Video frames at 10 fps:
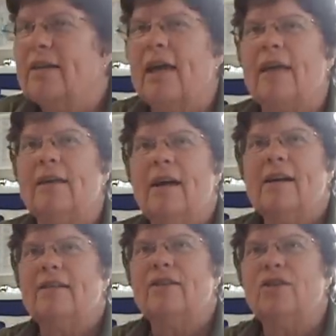then
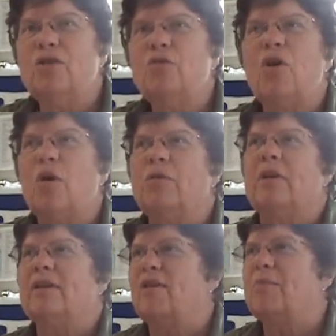you know
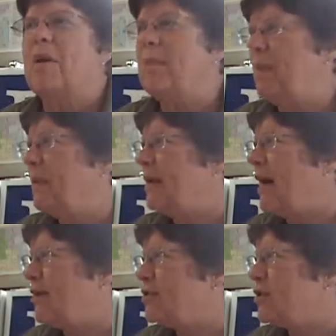that they're probably
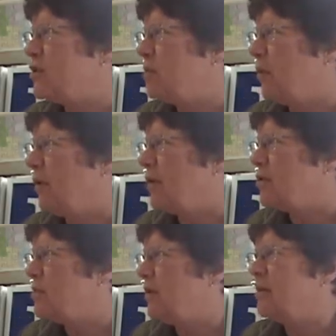not as
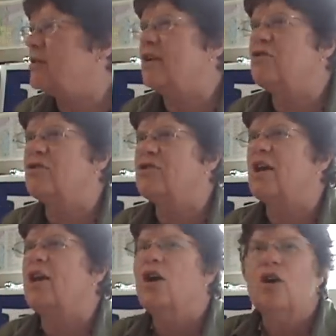experienced, because they should
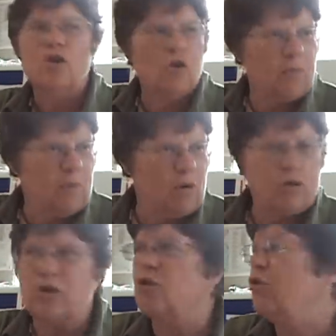say your
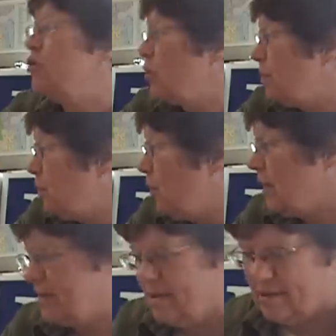motion or your
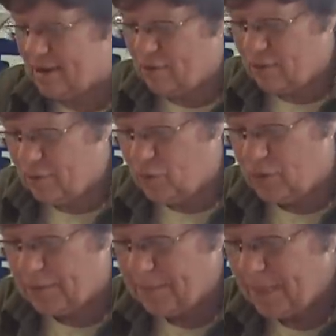point is out of
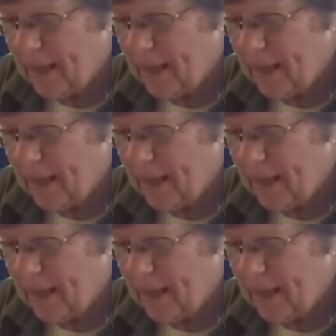order.